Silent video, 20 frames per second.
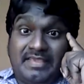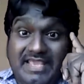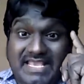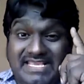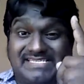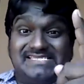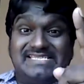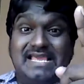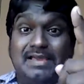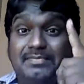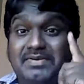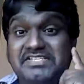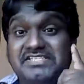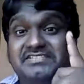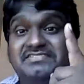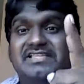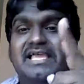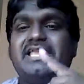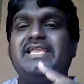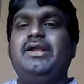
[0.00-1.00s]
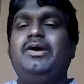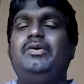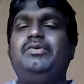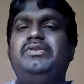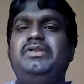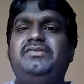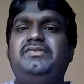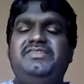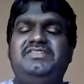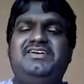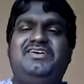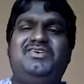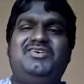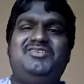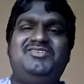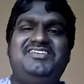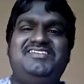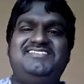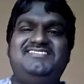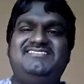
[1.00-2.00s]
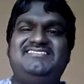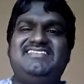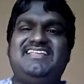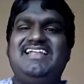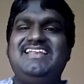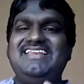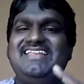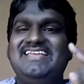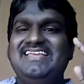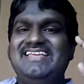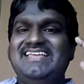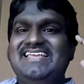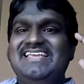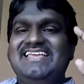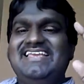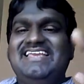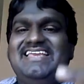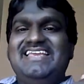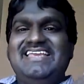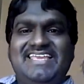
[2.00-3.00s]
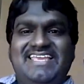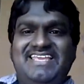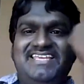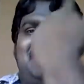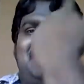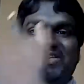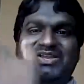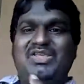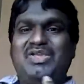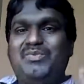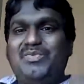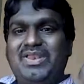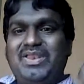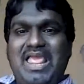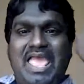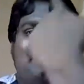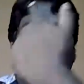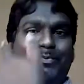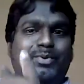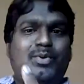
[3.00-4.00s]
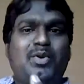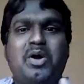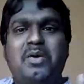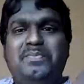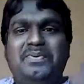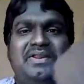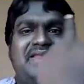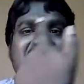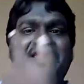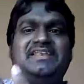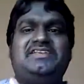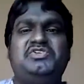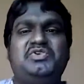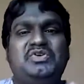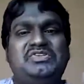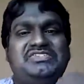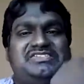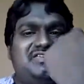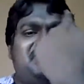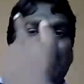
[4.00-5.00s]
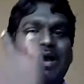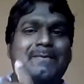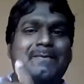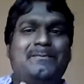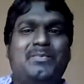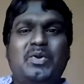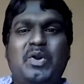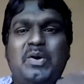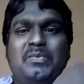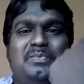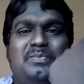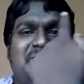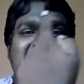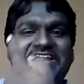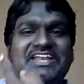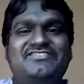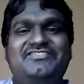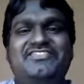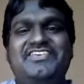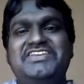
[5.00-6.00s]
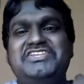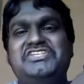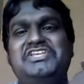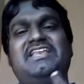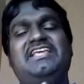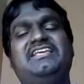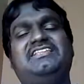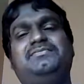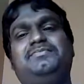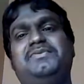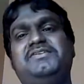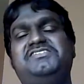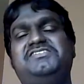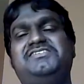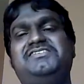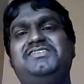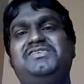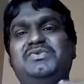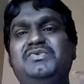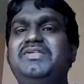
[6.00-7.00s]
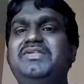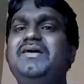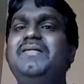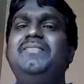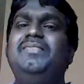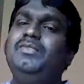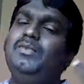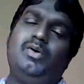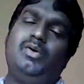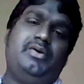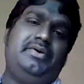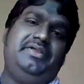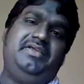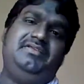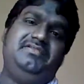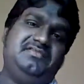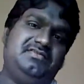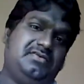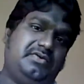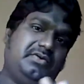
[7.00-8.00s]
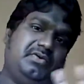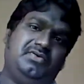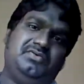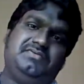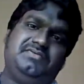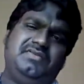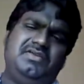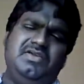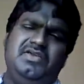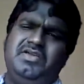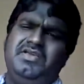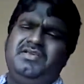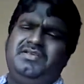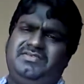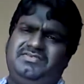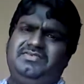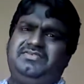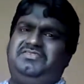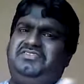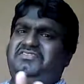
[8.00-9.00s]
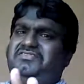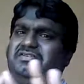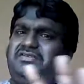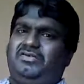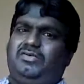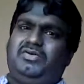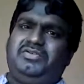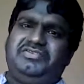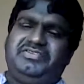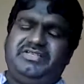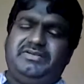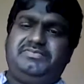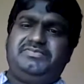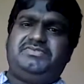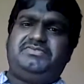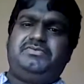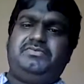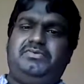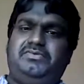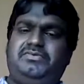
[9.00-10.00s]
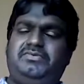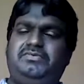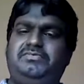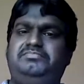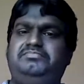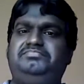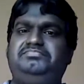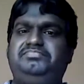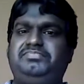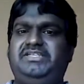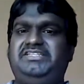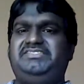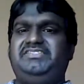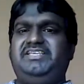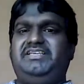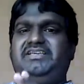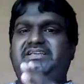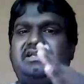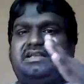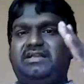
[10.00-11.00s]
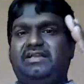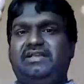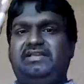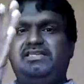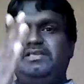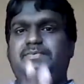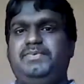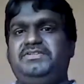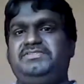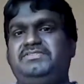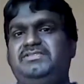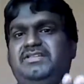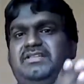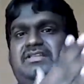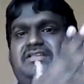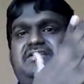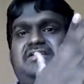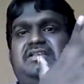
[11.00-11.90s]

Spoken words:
establishes eye contact with the audience, and he should give an shows an appropriate facial expression to the audience. Roles. So these are the concepts. So I think interpersonal